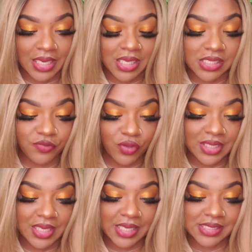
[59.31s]
It's fully
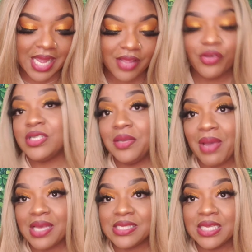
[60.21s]
hand tied
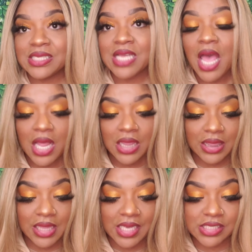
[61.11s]
13x6
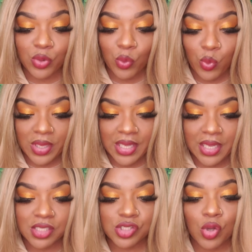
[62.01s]
lace
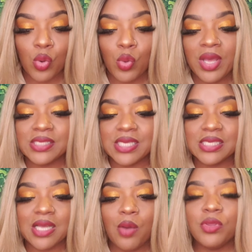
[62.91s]
wig. So it does
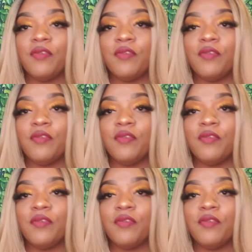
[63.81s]
come with a